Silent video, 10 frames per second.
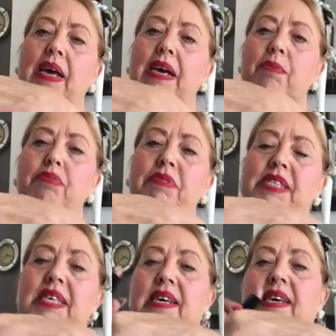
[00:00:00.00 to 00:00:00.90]
How
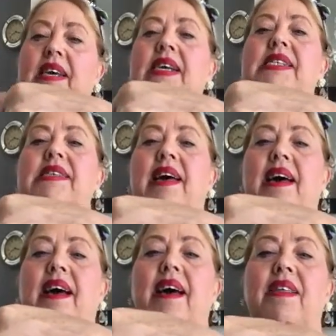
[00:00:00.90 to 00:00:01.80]
pretty is
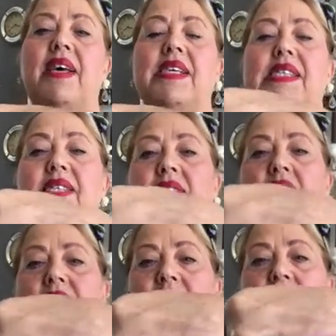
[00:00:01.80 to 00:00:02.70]
that? That is so
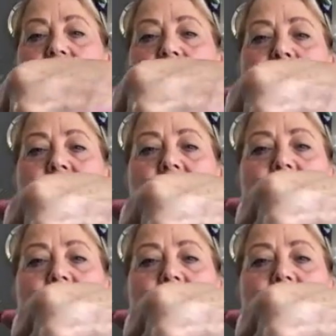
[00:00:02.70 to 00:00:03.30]
lovely.